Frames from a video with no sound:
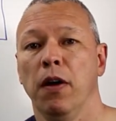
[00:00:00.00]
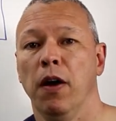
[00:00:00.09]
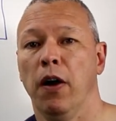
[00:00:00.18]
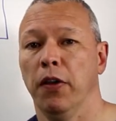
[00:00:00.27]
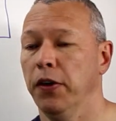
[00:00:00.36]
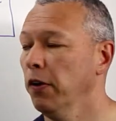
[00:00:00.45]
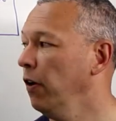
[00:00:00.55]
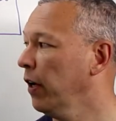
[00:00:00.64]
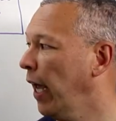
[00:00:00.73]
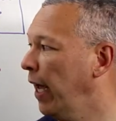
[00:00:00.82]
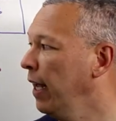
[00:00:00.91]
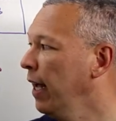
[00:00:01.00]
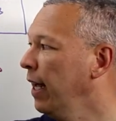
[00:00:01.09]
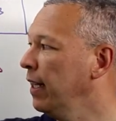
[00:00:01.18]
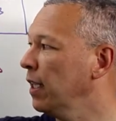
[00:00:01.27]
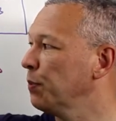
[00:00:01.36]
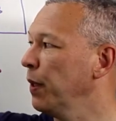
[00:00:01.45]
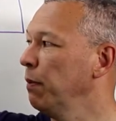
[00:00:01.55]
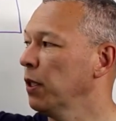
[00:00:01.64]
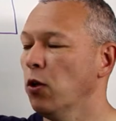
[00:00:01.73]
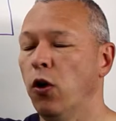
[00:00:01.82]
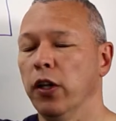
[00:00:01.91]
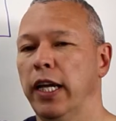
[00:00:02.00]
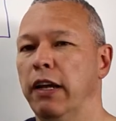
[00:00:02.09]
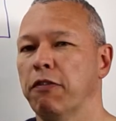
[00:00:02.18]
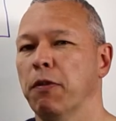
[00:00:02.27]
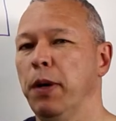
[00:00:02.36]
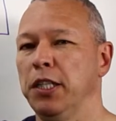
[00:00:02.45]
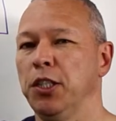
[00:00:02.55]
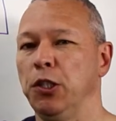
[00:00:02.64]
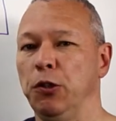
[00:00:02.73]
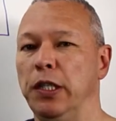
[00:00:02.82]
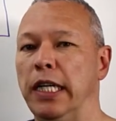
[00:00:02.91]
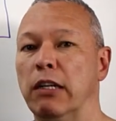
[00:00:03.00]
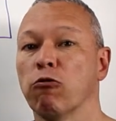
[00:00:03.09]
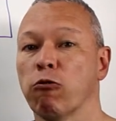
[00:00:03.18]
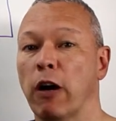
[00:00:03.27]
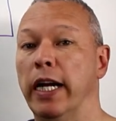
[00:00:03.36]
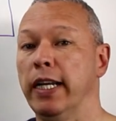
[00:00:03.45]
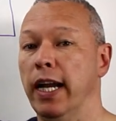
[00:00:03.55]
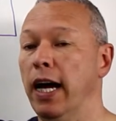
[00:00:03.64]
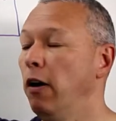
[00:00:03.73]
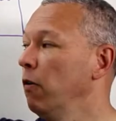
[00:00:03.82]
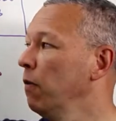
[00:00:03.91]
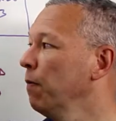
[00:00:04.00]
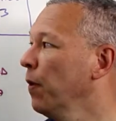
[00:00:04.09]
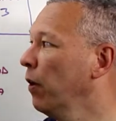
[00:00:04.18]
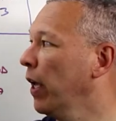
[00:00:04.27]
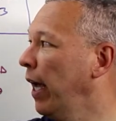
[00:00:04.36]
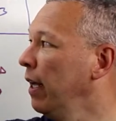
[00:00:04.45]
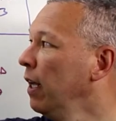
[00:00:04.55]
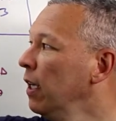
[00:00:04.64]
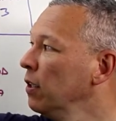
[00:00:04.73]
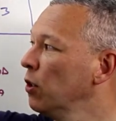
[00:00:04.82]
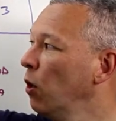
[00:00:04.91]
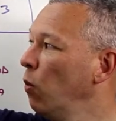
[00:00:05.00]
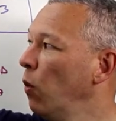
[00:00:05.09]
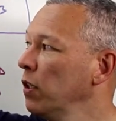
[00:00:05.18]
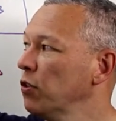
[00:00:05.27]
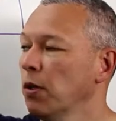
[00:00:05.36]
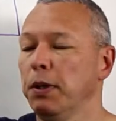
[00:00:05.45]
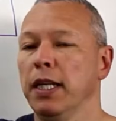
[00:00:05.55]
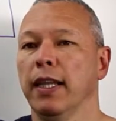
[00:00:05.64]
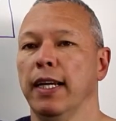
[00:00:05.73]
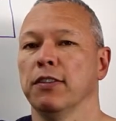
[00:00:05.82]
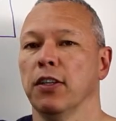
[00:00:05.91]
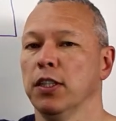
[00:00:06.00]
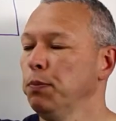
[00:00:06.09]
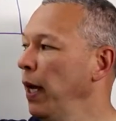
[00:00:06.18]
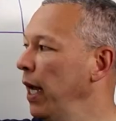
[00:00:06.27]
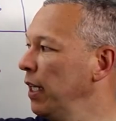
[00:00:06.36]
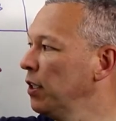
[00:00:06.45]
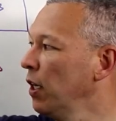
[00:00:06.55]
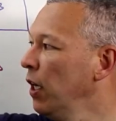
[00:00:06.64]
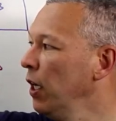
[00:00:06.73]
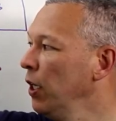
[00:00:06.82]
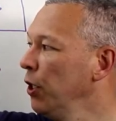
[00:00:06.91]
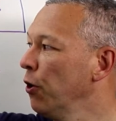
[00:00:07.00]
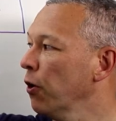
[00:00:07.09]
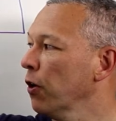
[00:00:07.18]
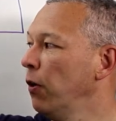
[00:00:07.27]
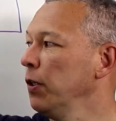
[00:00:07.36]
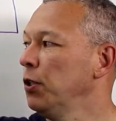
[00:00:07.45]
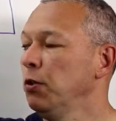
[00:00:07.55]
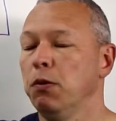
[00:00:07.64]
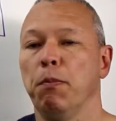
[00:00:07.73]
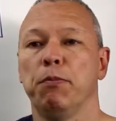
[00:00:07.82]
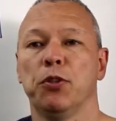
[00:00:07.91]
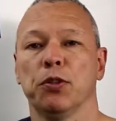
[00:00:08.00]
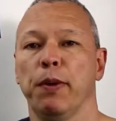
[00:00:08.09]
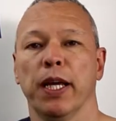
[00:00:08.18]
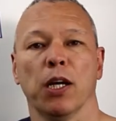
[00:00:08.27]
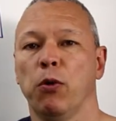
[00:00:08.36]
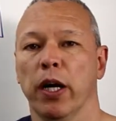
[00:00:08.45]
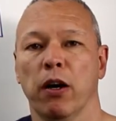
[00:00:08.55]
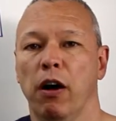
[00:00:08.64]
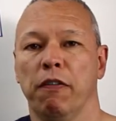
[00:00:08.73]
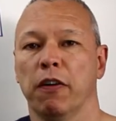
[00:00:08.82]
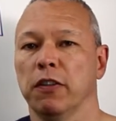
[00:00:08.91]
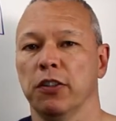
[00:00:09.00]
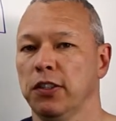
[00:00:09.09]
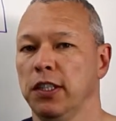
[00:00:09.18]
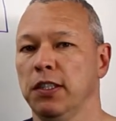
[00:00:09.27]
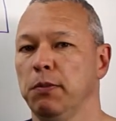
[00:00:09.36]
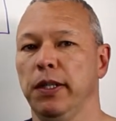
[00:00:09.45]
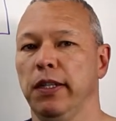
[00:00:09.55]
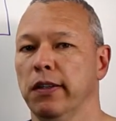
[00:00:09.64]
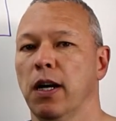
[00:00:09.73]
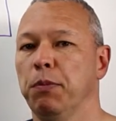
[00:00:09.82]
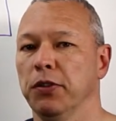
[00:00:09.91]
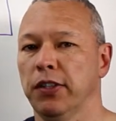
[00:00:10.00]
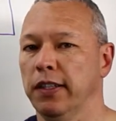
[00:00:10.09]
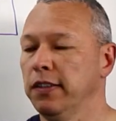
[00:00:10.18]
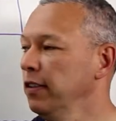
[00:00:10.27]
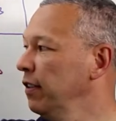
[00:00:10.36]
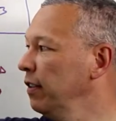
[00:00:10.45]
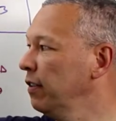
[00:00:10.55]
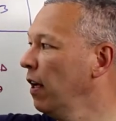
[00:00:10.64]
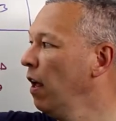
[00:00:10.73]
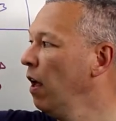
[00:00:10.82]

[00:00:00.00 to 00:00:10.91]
on there, okay? And that's pretty much all the information you need right now, okay? So once somebody lands on this page, you're going to just make a quick offer. It just needs to be a couple sentences